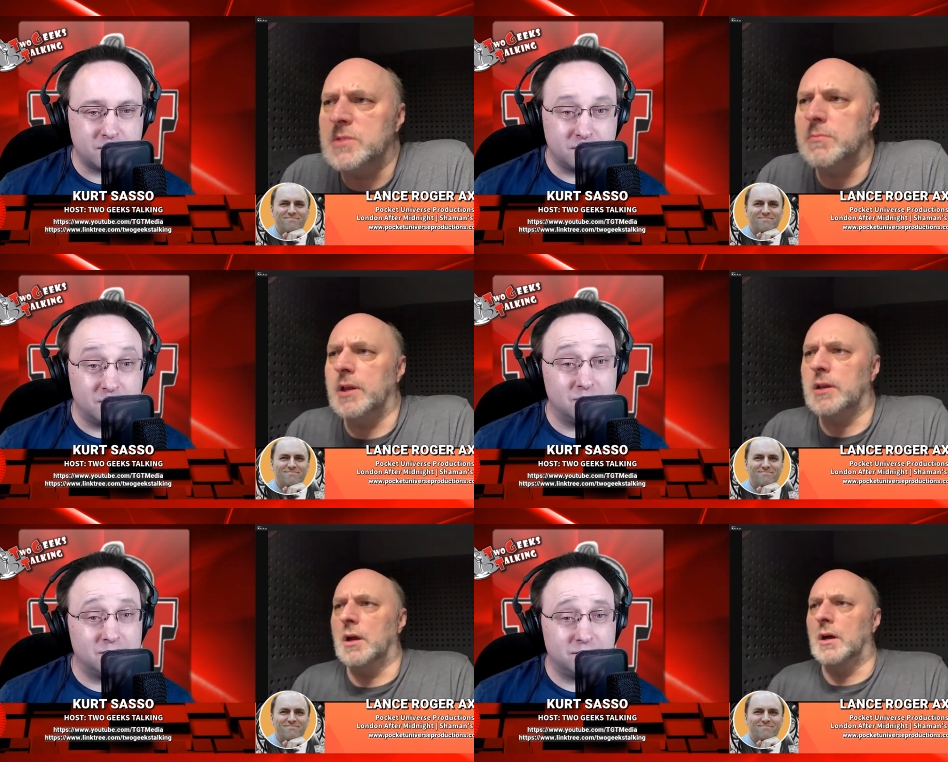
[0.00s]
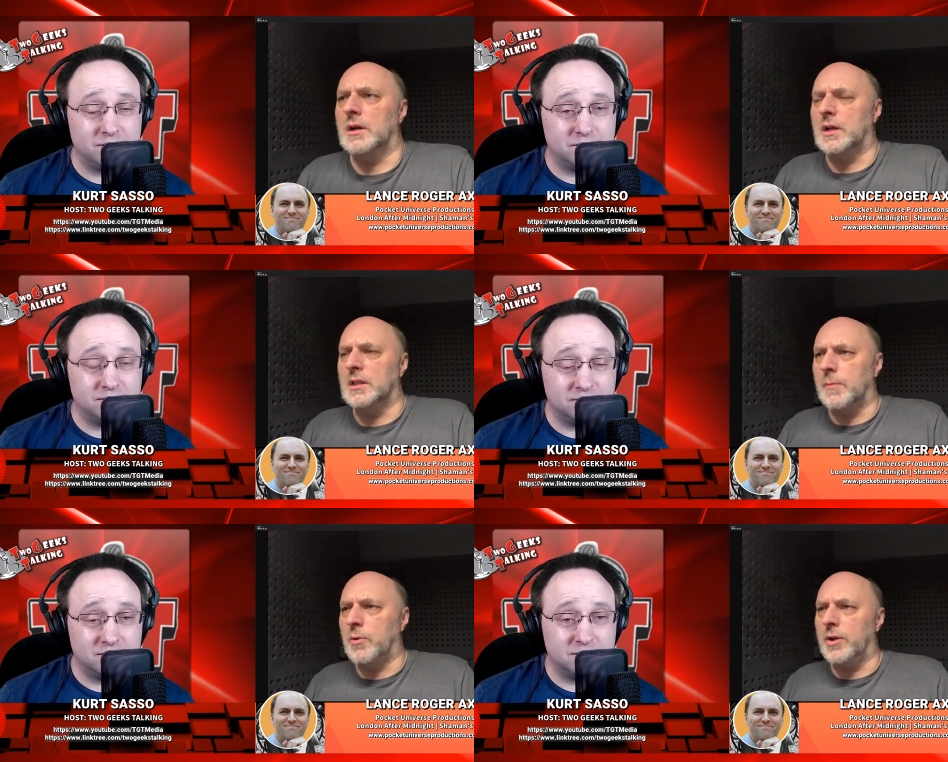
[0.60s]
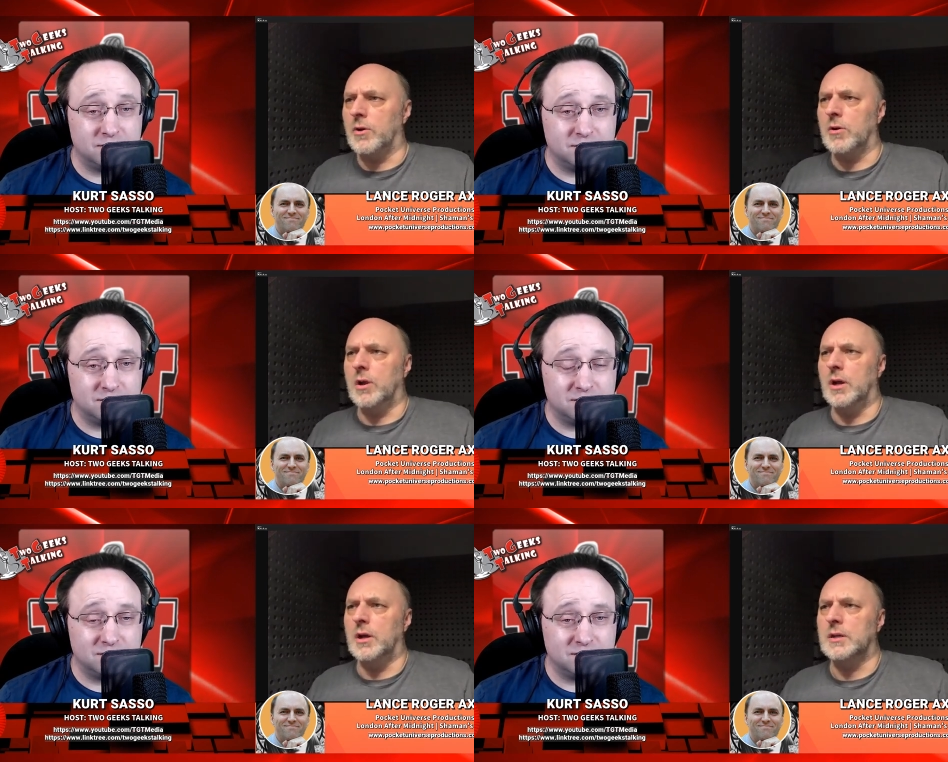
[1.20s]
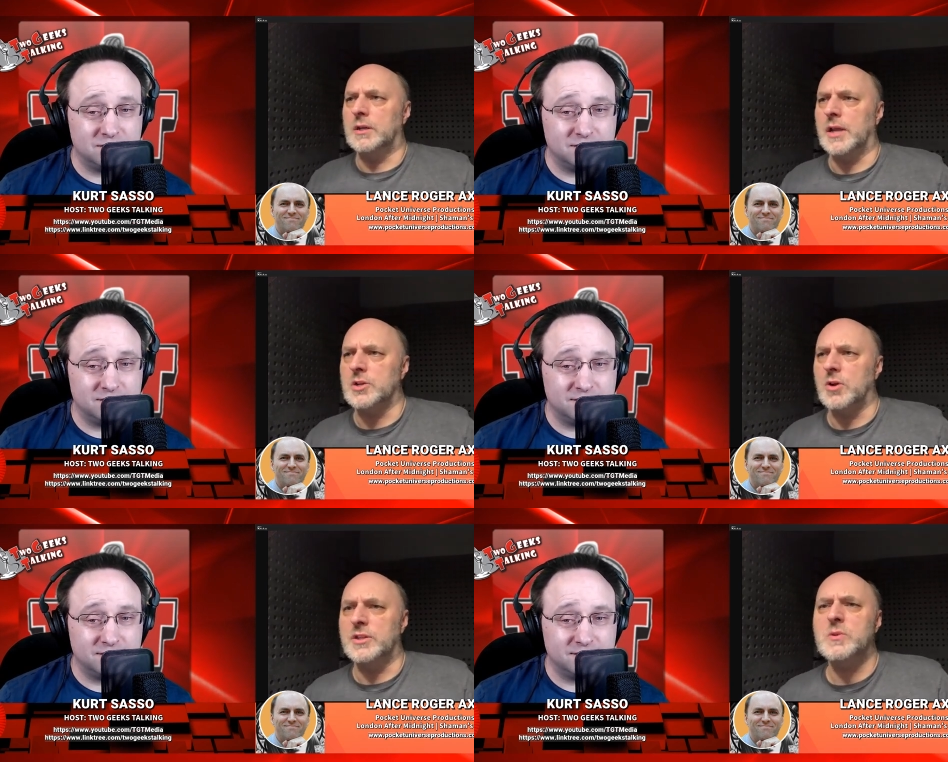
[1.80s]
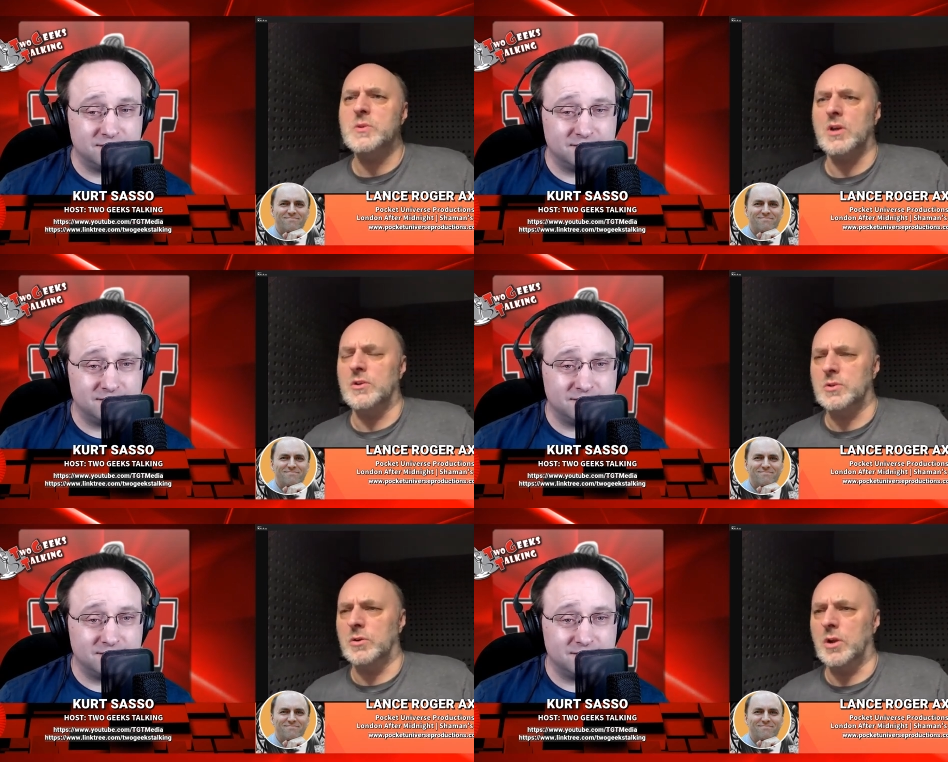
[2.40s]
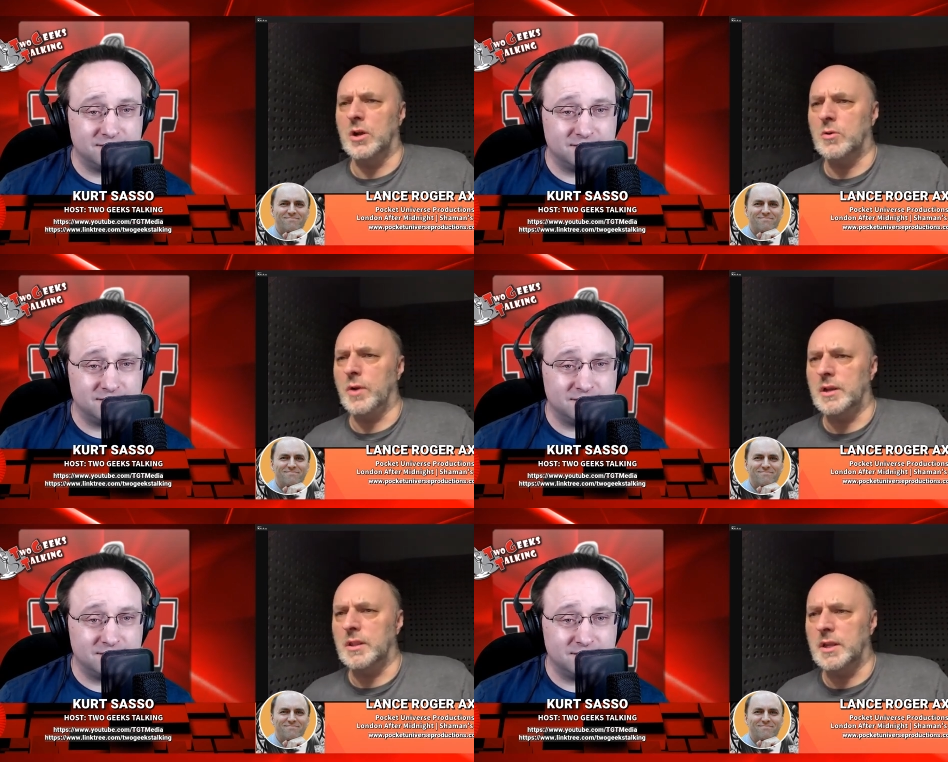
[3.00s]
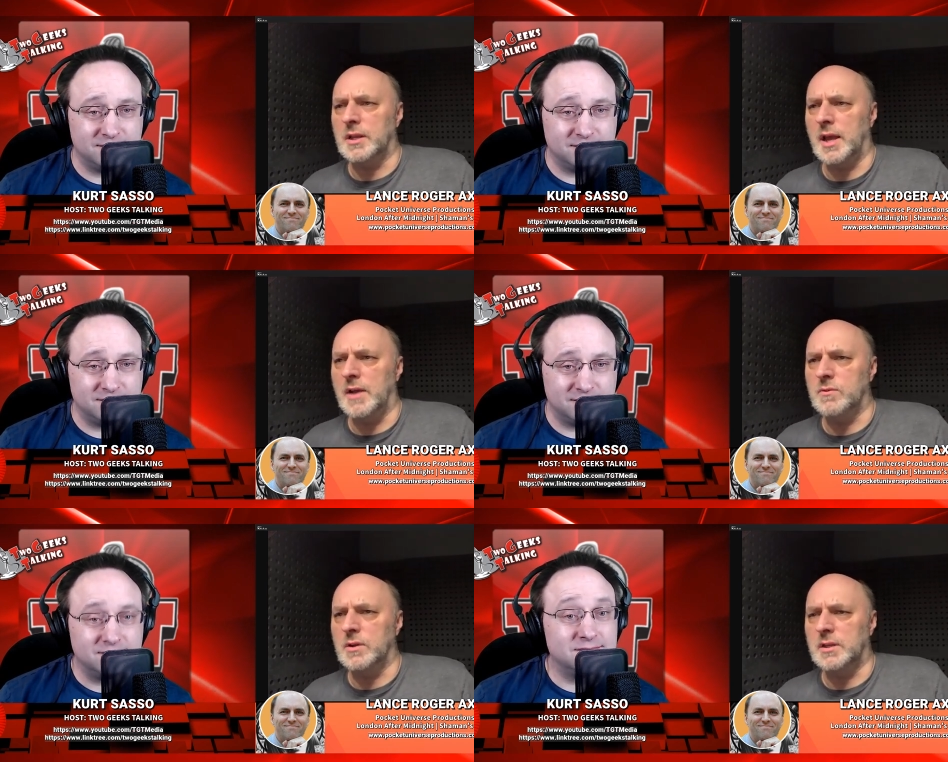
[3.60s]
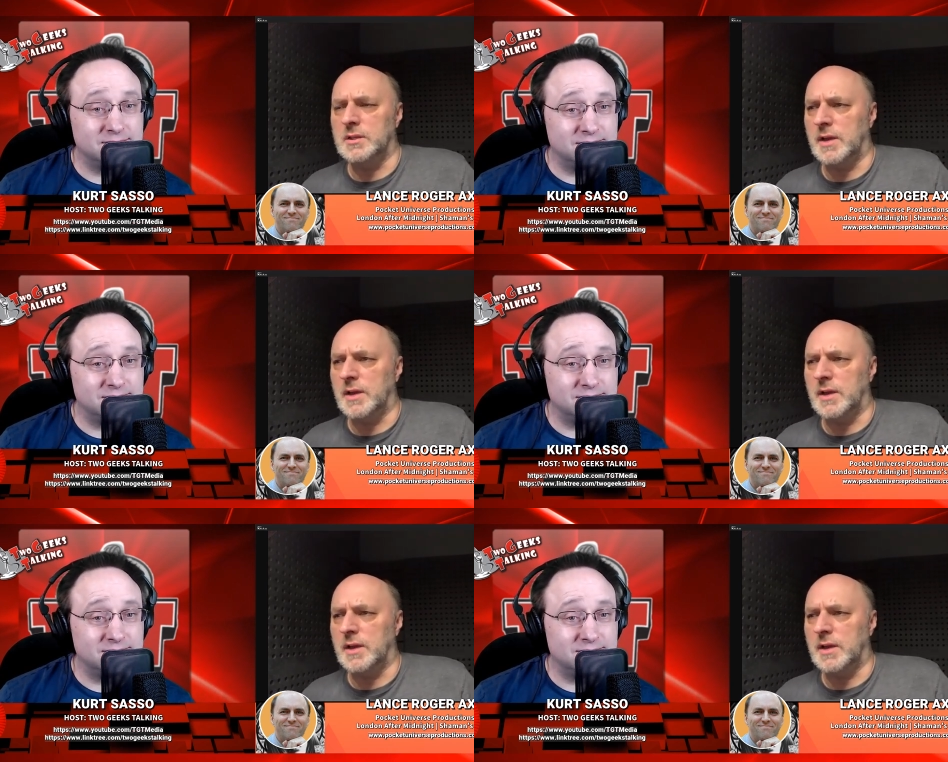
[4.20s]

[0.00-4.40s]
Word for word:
Speaker 1: My uh, collaborator uh, Kenton Hall. This was also a, a great thing to have to have a